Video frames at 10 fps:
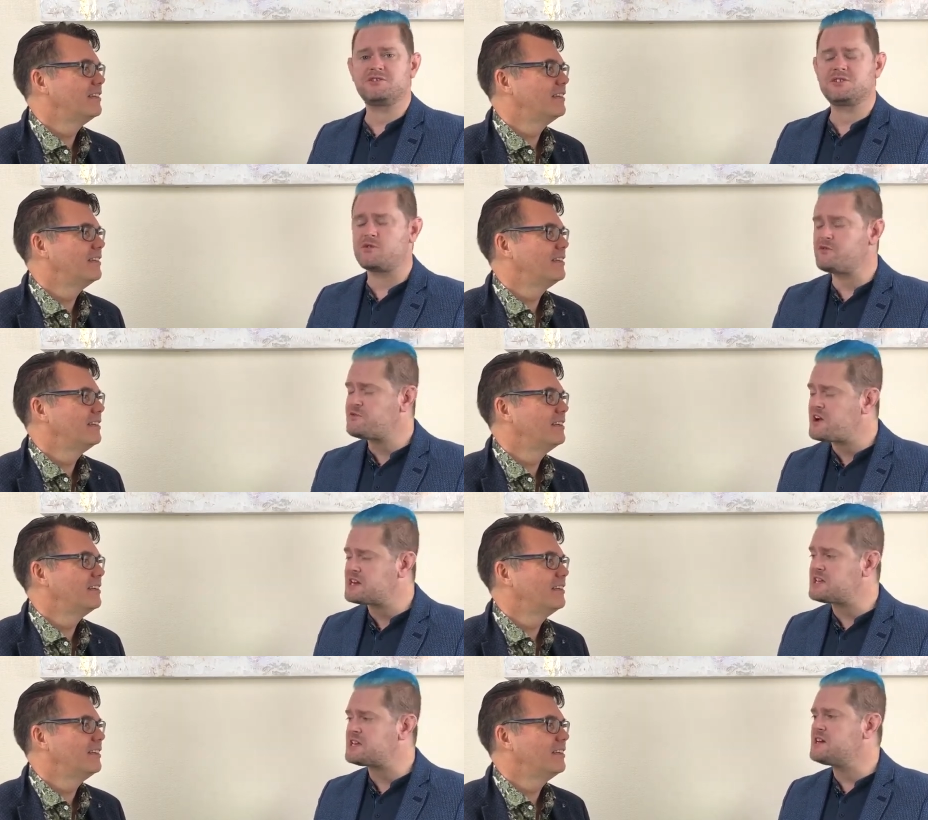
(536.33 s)
Speaker 1: you're so
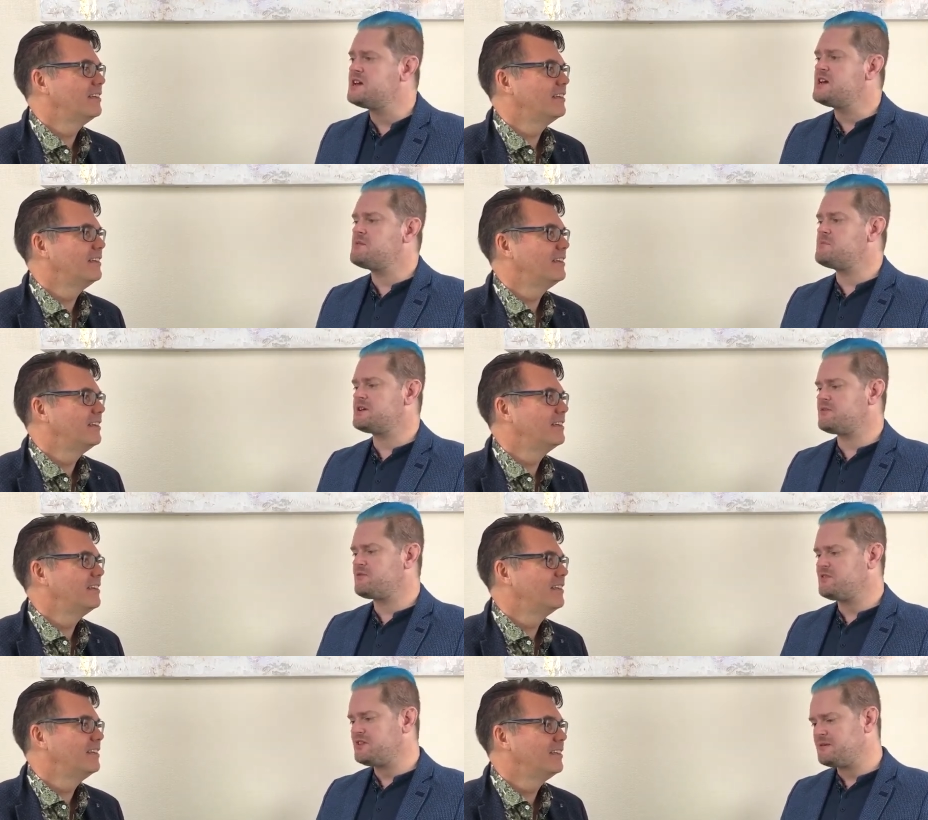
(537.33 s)
funny," but
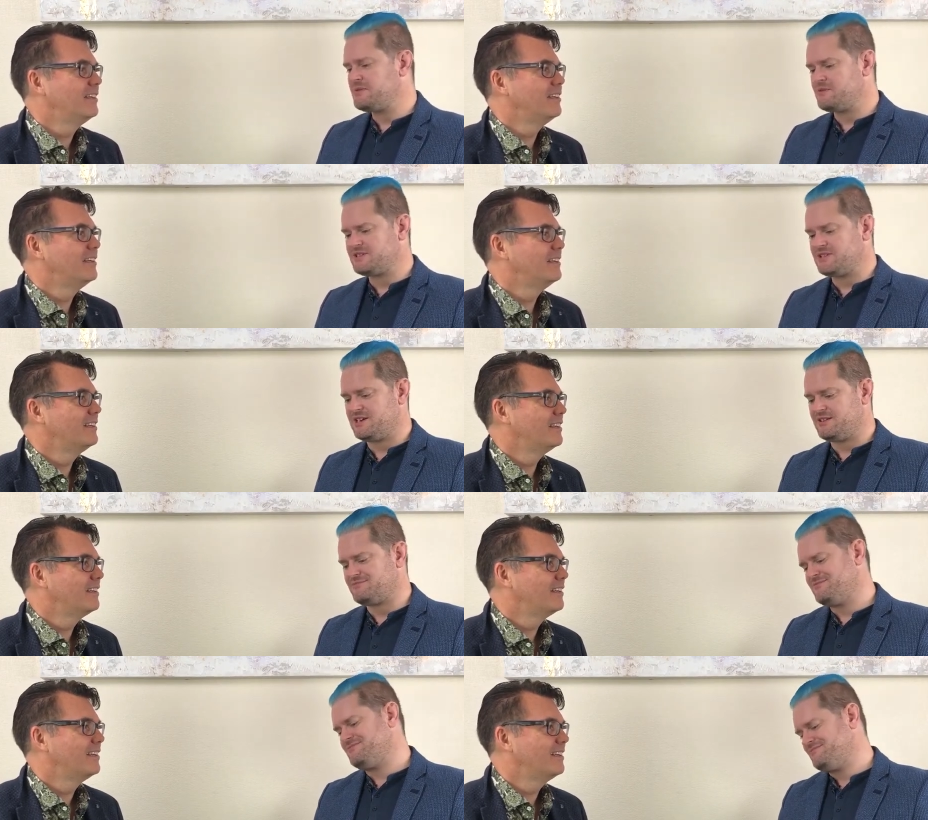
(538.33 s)
for them it was
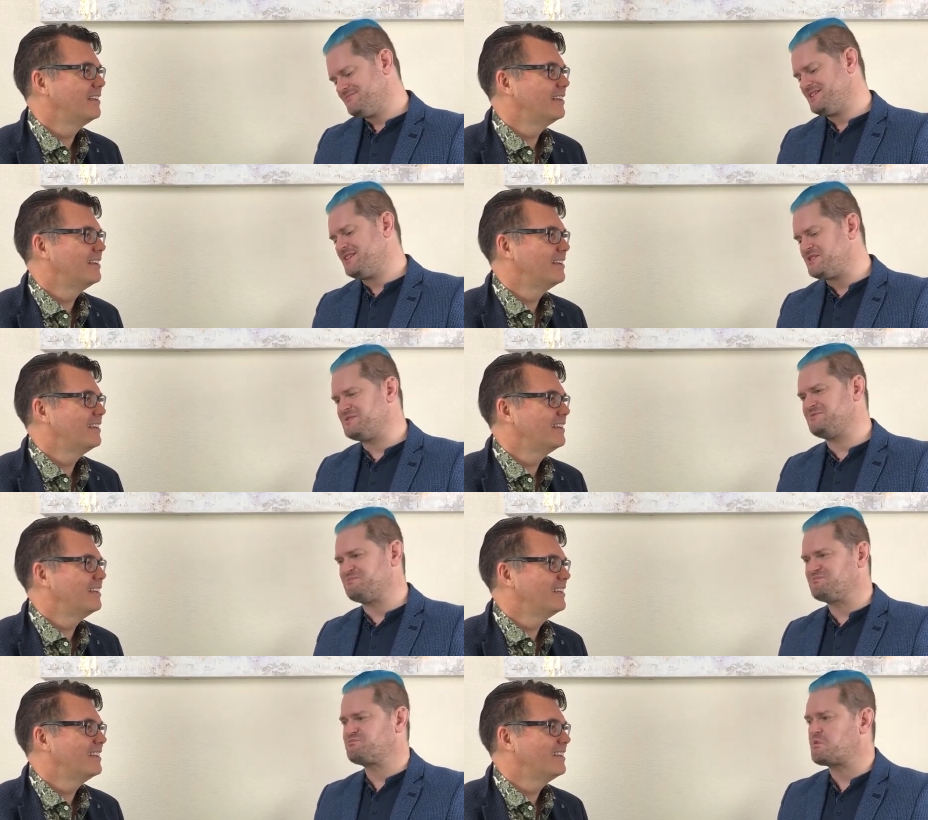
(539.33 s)
like, you know,
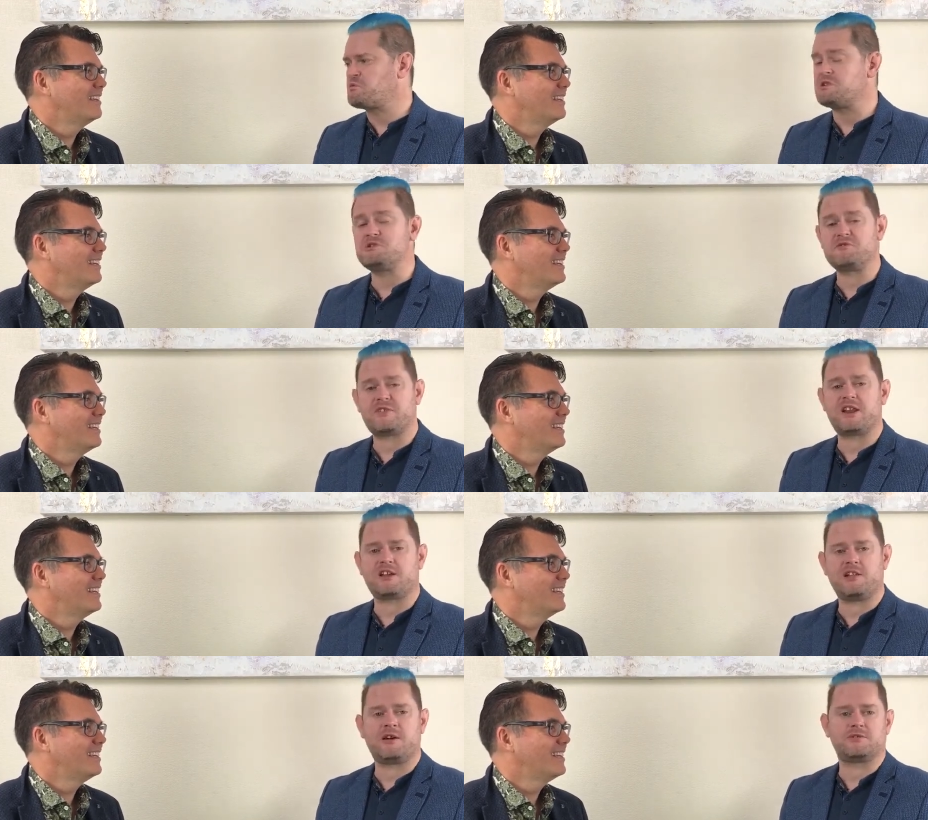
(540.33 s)
when you invite a
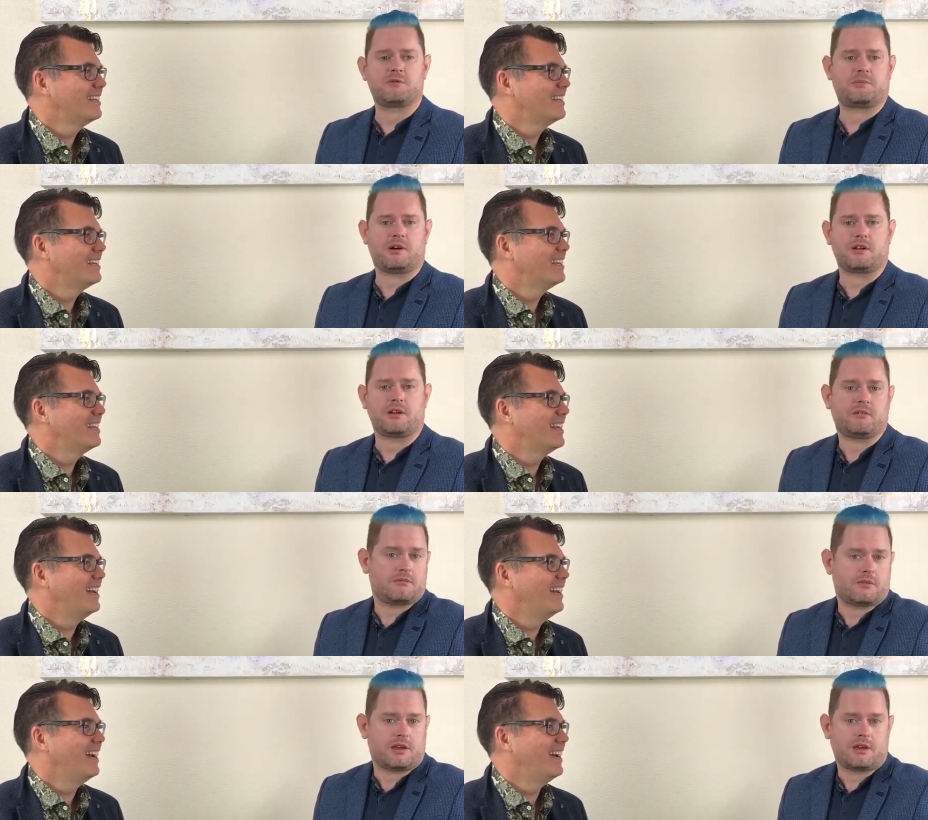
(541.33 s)
clown to a party.
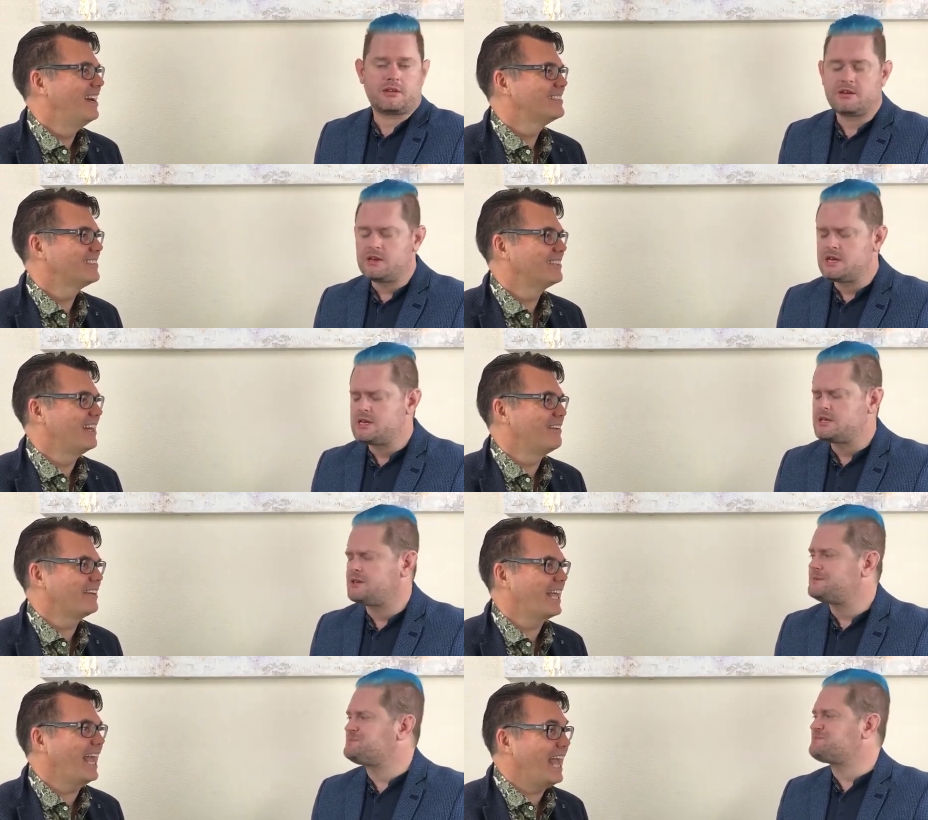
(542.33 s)
Speaker 2: Okay? Uh-huh. So they're
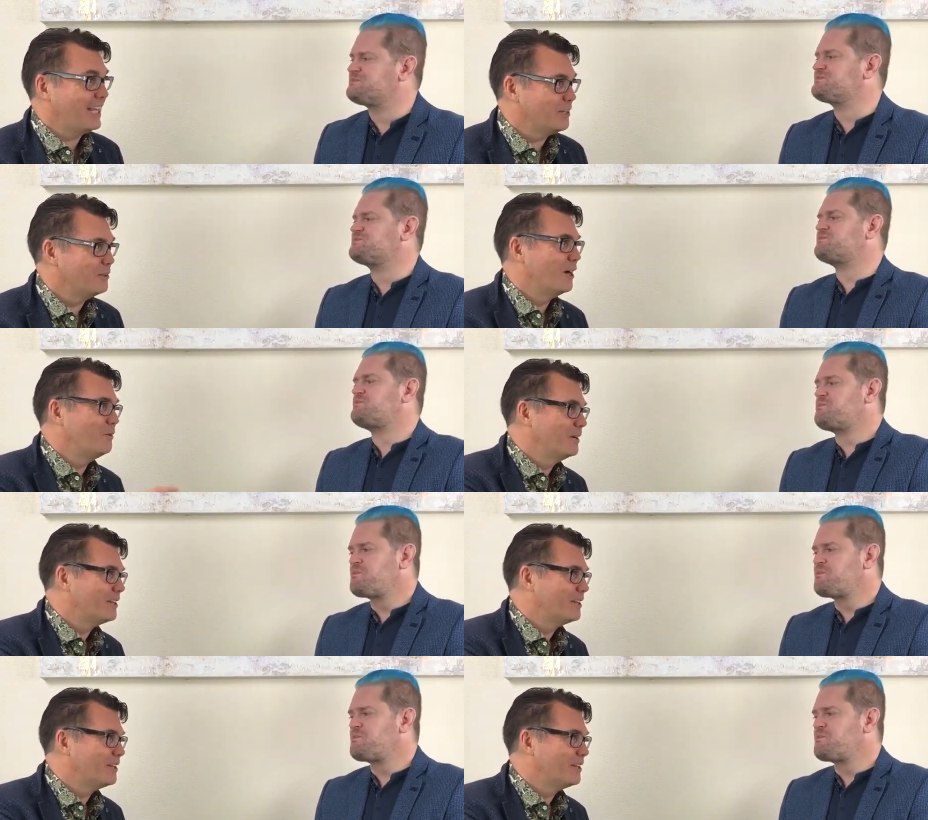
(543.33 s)
laughing at you, not